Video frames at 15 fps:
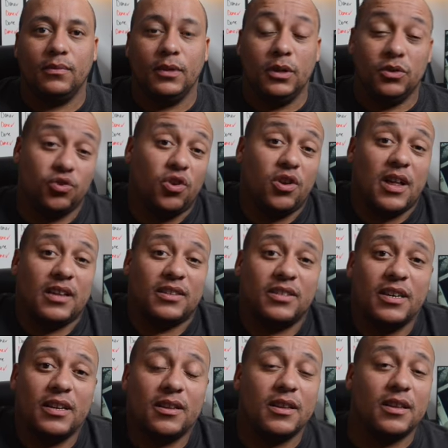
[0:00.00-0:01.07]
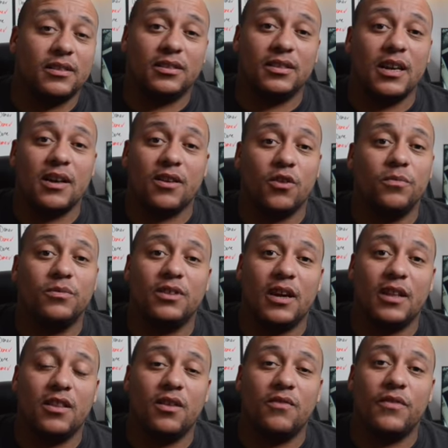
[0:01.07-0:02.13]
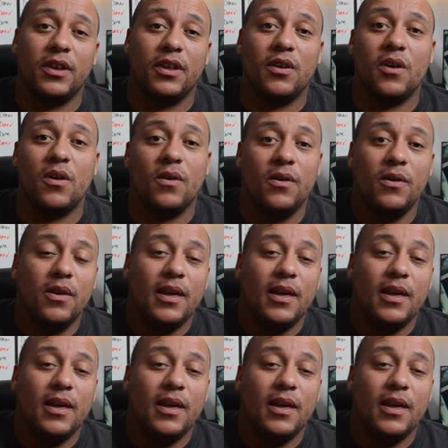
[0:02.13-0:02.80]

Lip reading: So that's it. I've come to the end of the video,